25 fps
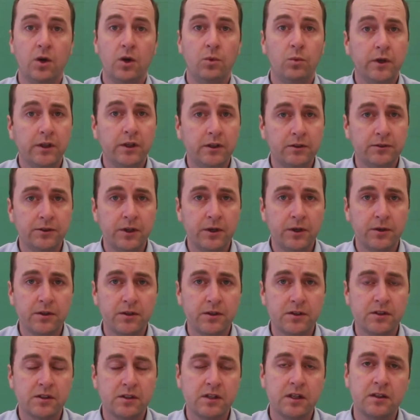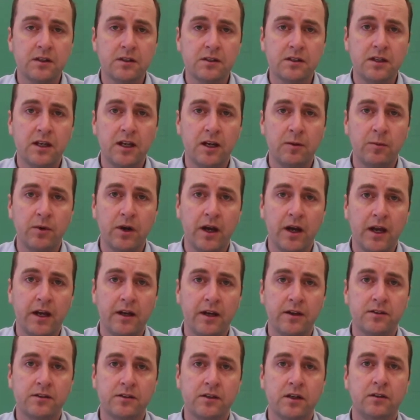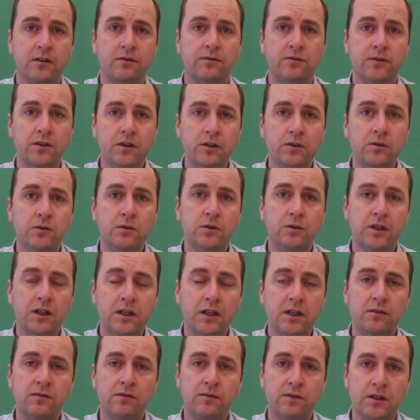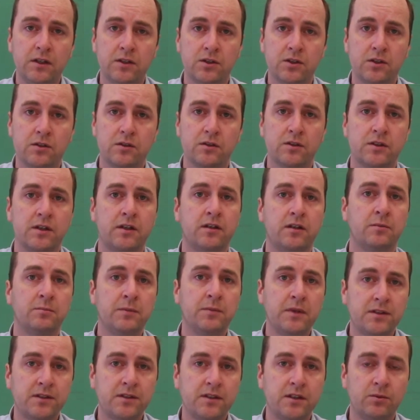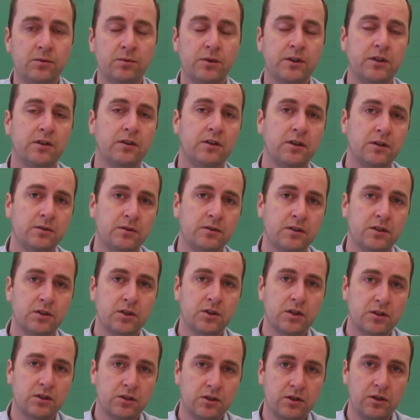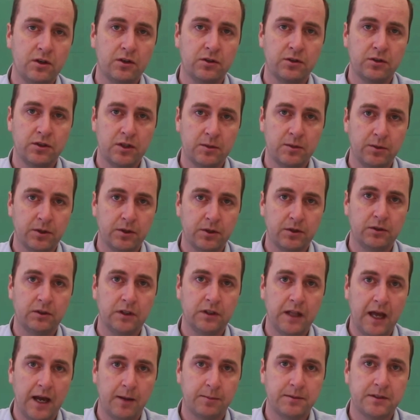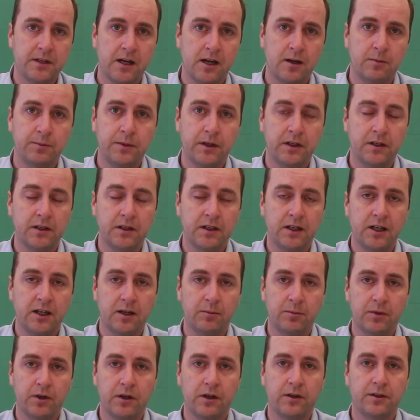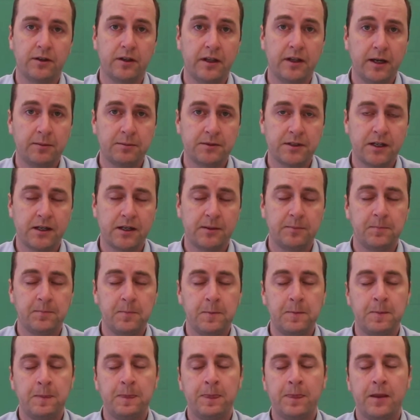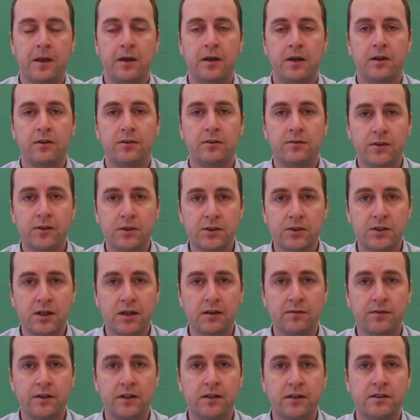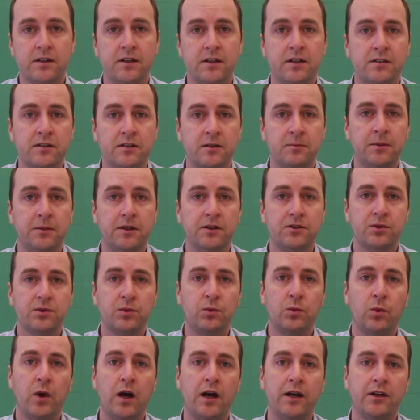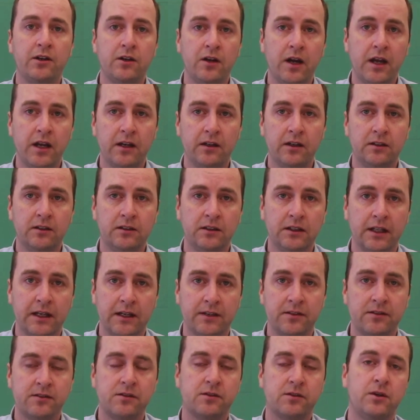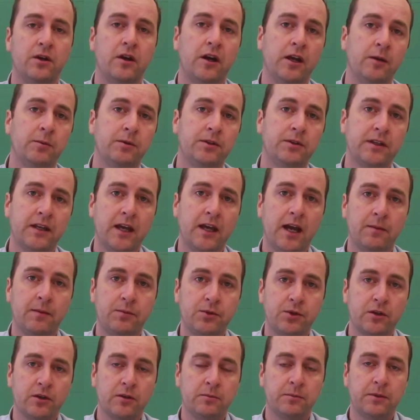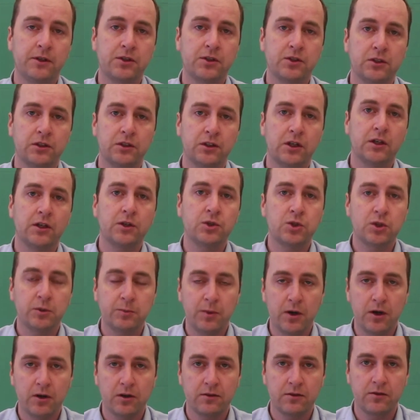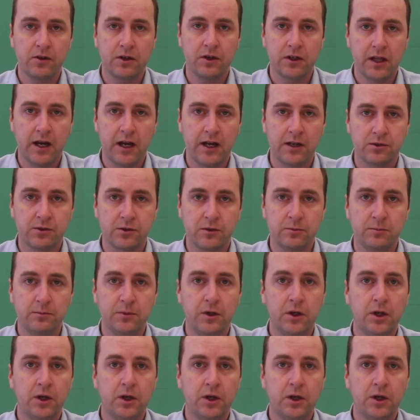What you'll notice is that this camera adds a few key features that are missing when you're using just your typical laptop and camera on the laptop. First off is that it's a much wider angle lens, so you're able to capture a much larger part of your classroom